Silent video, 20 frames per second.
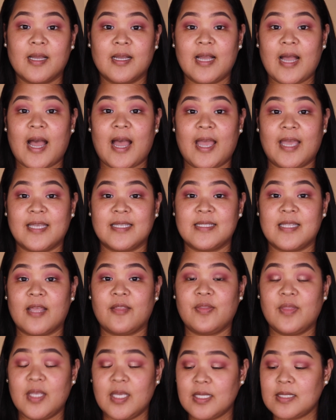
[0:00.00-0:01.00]
Guys,
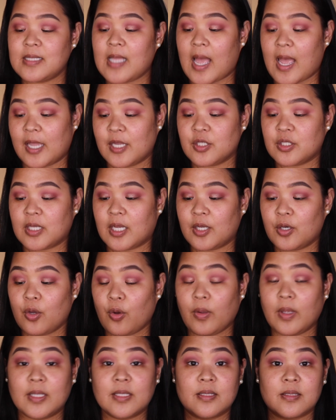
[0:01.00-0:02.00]
this
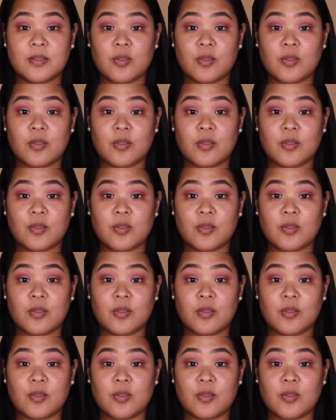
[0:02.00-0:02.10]
eyeshadow is